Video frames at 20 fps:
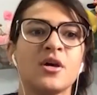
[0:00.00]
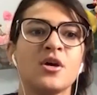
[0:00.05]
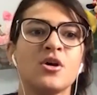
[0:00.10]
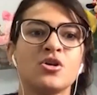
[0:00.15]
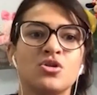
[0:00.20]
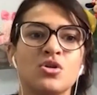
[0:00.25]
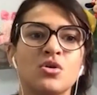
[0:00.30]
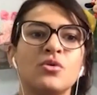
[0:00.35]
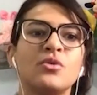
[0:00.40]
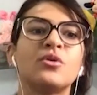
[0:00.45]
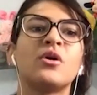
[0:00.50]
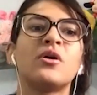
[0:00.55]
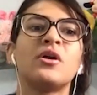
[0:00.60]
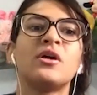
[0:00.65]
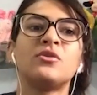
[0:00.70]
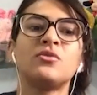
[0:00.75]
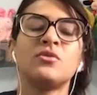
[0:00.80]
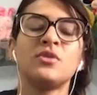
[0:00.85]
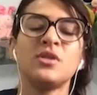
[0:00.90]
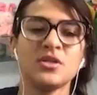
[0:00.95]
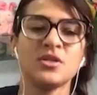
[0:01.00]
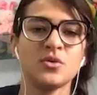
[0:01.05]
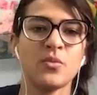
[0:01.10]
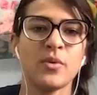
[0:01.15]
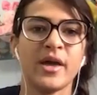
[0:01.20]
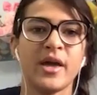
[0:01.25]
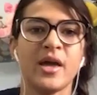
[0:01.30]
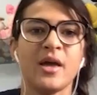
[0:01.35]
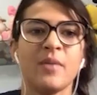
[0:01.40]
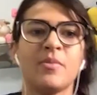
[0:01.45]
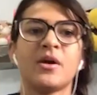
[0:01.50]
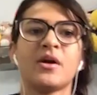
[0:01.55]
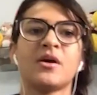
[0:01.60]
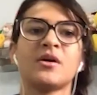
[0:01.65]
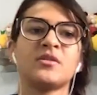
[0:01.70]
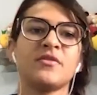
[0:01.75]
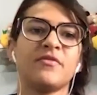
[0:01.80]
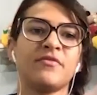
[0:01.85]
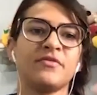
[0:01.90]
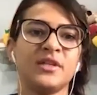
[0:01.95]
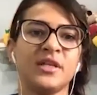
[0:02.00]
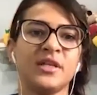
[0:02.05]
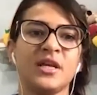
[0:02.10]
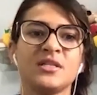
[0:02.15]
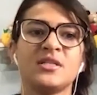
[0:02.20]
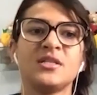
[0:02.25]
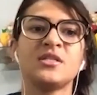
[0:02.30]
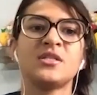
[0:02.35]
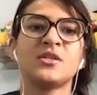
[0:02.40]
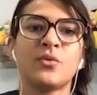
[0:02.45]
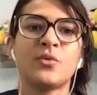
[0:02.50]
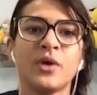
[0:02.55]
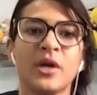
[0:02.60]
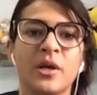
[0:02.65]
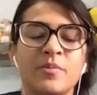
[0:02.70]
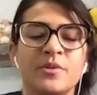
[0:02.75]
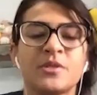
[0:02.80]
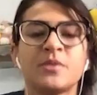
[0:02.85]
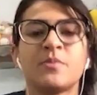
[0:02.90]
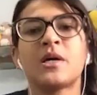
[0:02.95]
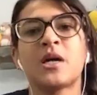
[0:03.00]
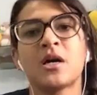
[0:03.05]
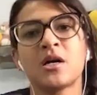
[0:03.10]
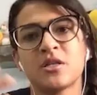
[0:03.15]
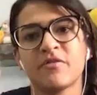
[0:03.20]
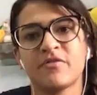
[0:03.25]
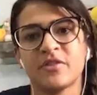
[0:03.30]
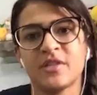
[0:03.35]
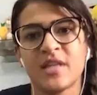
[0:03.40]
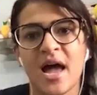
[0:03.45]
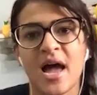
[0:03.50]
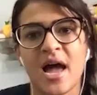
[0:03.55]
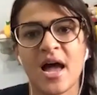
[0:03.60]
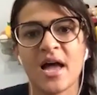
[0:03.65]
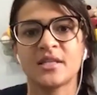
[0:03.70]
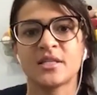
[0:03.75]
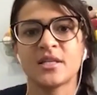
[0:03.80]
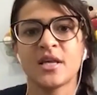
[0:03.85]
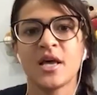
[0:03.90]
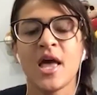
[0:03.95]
So you're gonna do this way because of these grips, because of that.